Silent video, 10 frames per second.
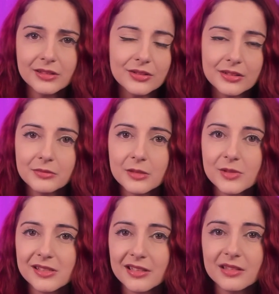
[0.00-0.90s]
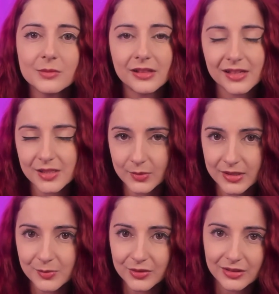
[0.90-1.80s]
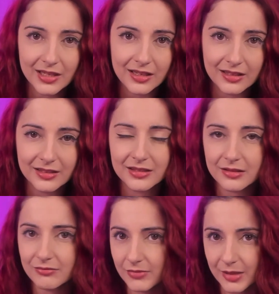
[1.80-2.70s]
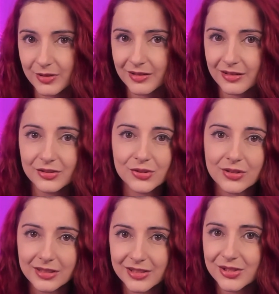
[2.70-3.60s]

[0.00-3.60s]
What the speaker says: you can maybe send them a nice whisper and maybe they'll trade it